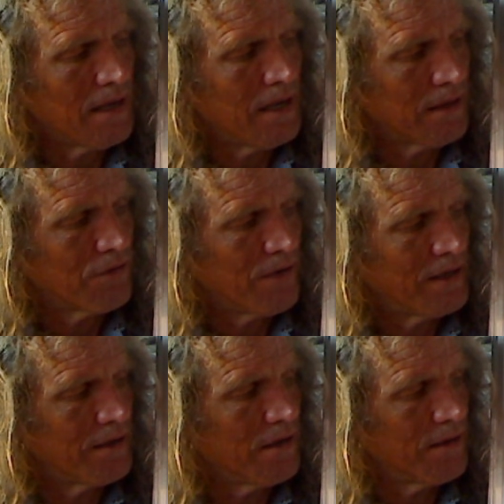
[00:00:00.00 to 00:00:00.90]

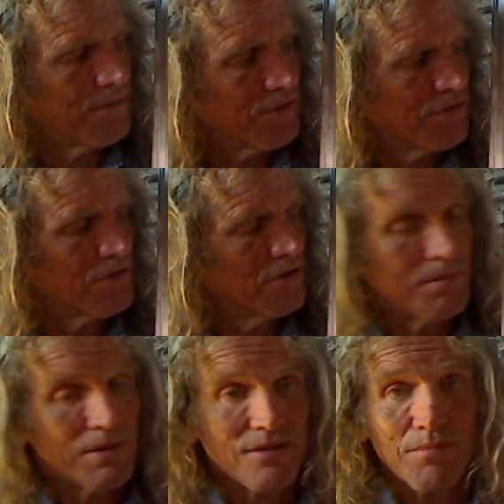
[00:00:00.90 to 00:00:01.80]
create enough
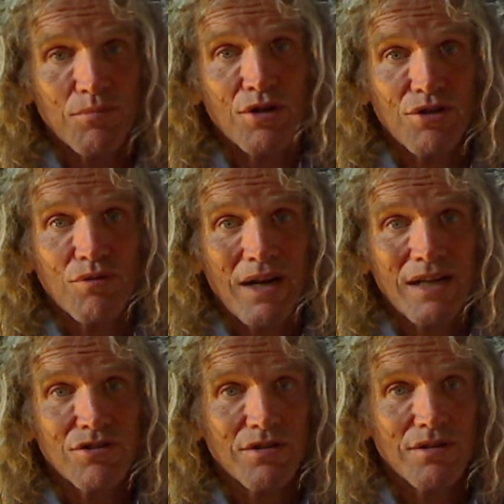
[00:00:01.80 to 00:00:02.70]
disturbance in one
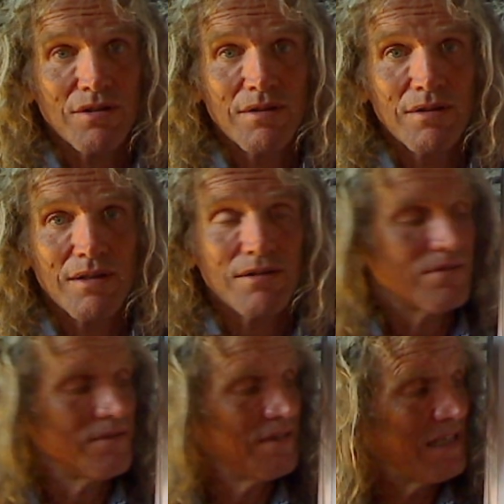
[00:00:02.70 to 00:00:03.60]
direction
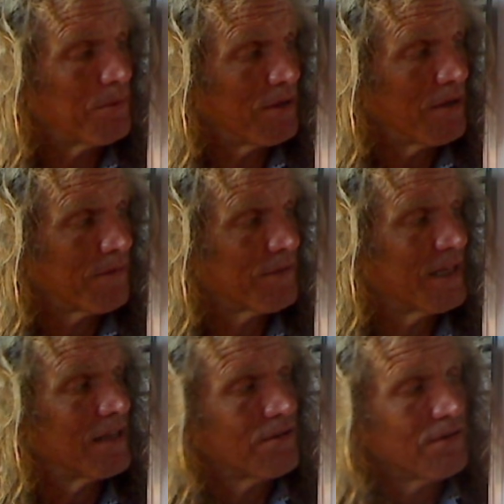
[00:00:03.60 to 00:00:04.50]
that's deep enough to
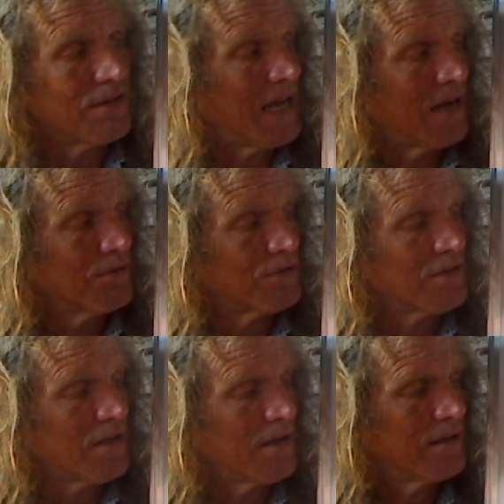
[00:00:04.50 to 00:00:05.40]
get to the
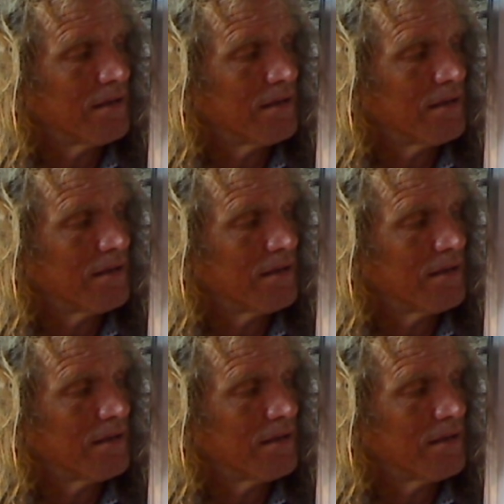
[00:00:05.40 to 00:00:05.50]
outside,